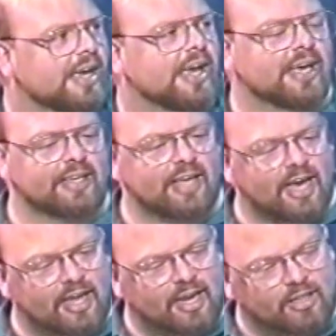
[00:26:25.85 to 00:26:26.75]
And
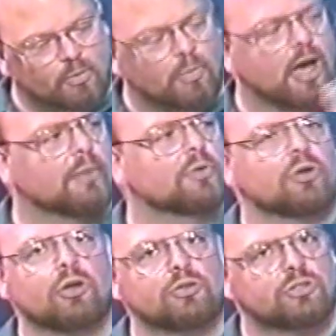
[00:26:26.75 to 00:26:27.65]
the Bible
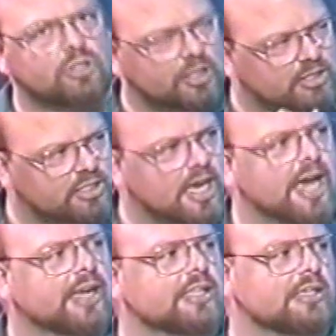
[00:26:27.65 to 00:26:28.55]
goes
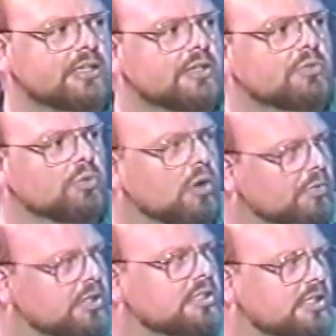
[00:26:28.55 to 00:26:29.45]
exactly with
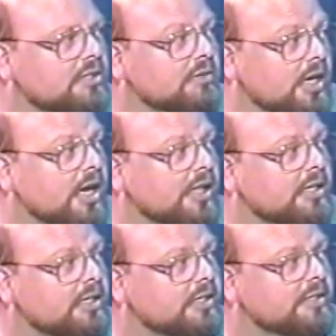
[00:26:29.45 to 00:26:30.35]
what we see in
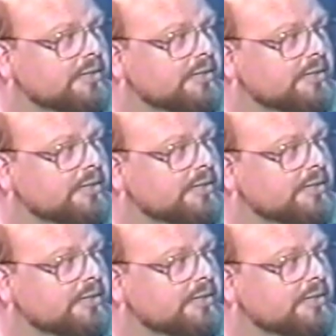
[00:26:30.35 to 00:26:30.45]
reality.